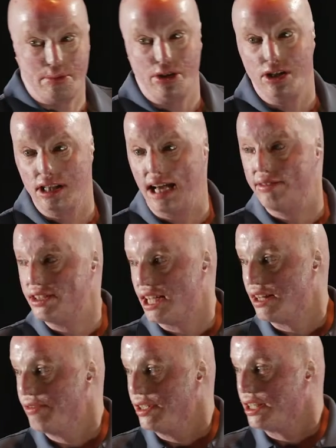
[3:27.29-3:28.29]
burned alive
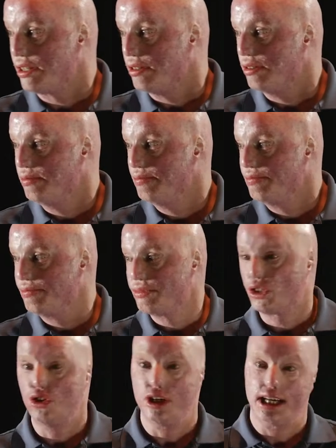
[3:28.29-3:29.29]
inside the vehicle,
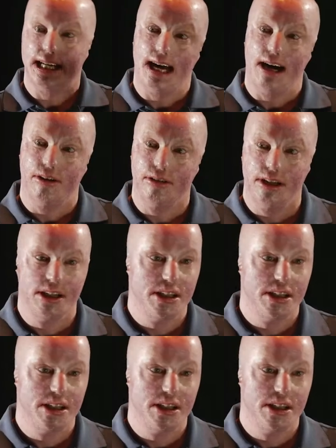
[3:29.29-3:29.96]
couldn't get out.